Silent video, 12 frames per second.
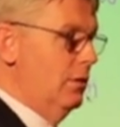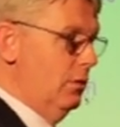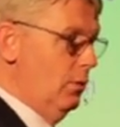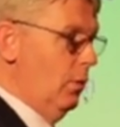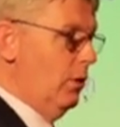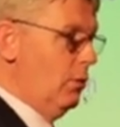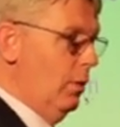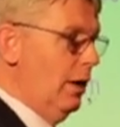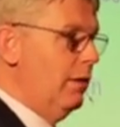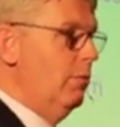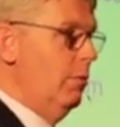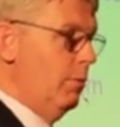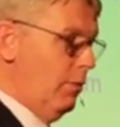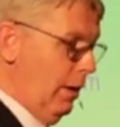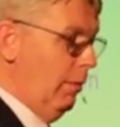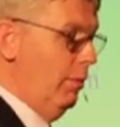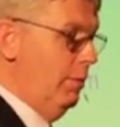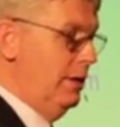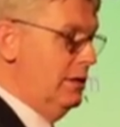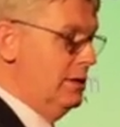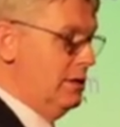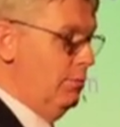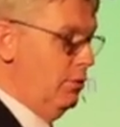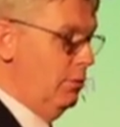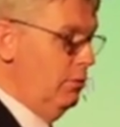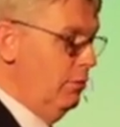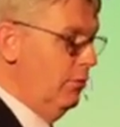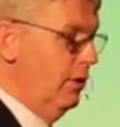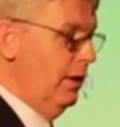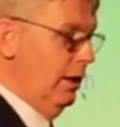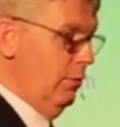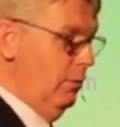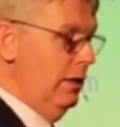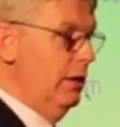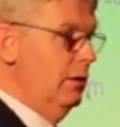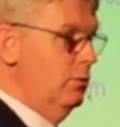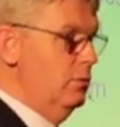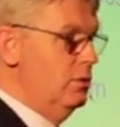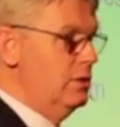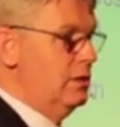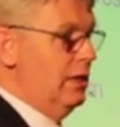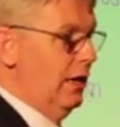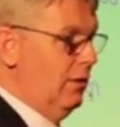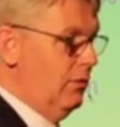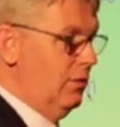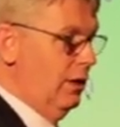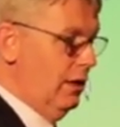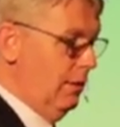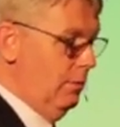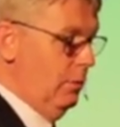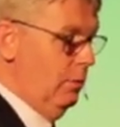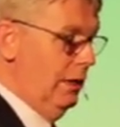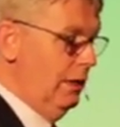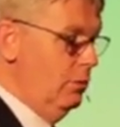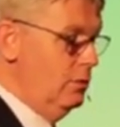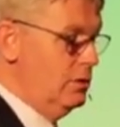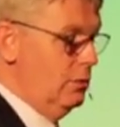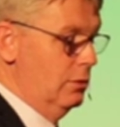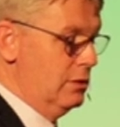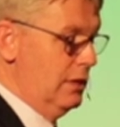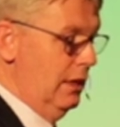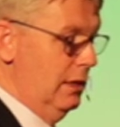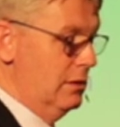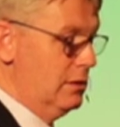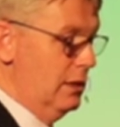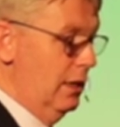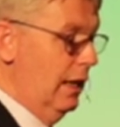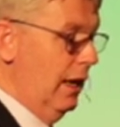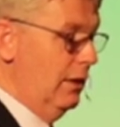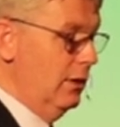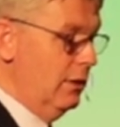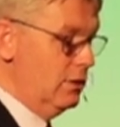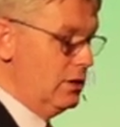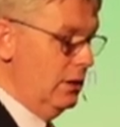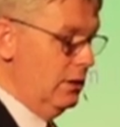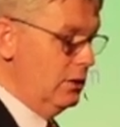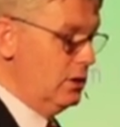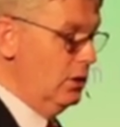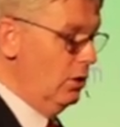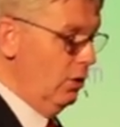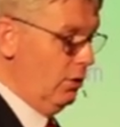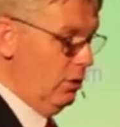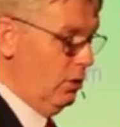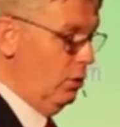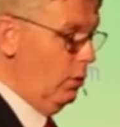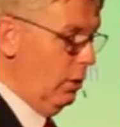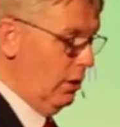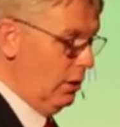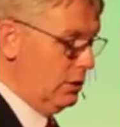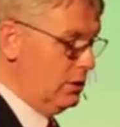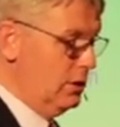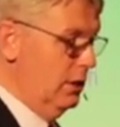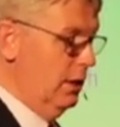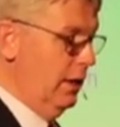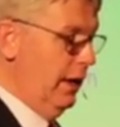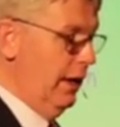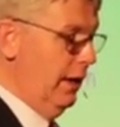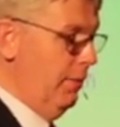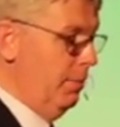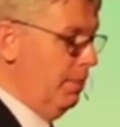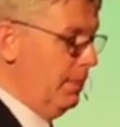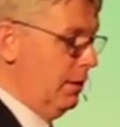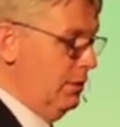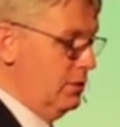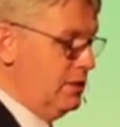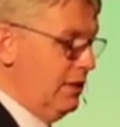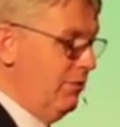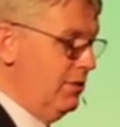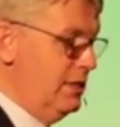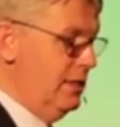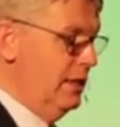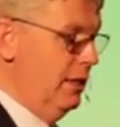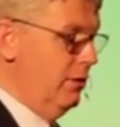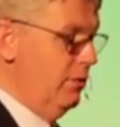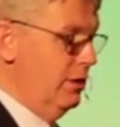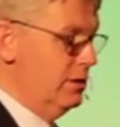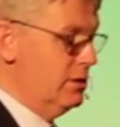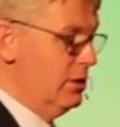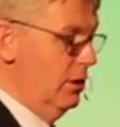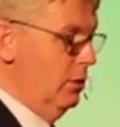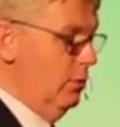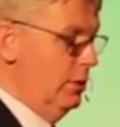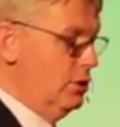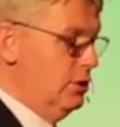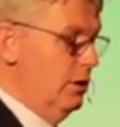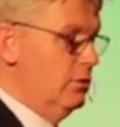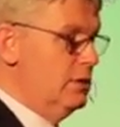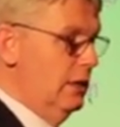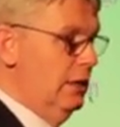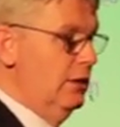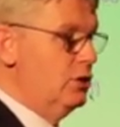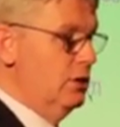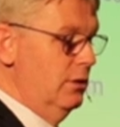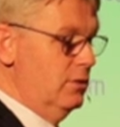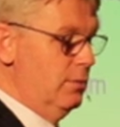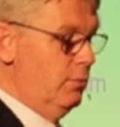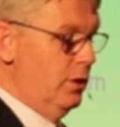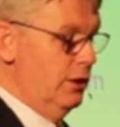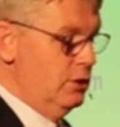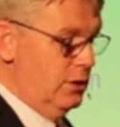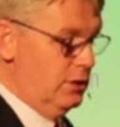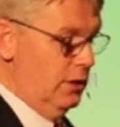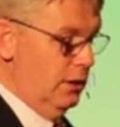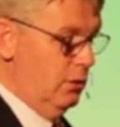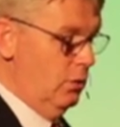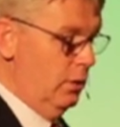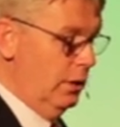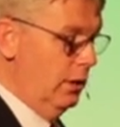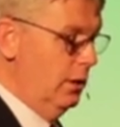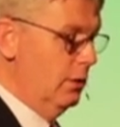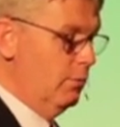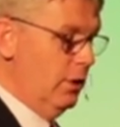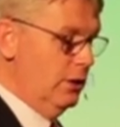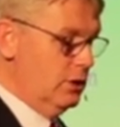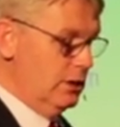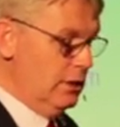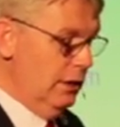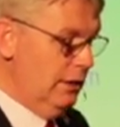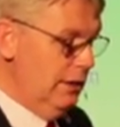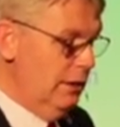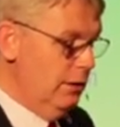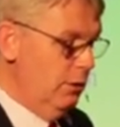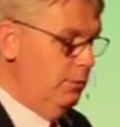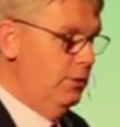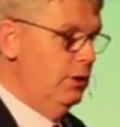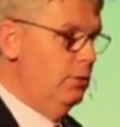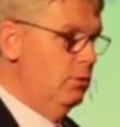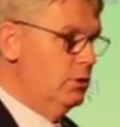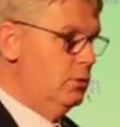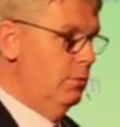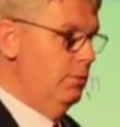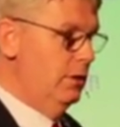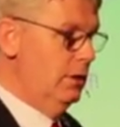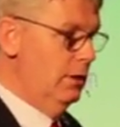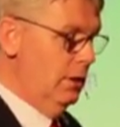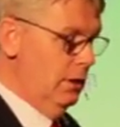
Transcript: the water quality will probably disimprove, and we lose those gains. And then there's another cohort. There's 17 areas which there's initiatives and projects ongoing. Projects like the EIP, which will be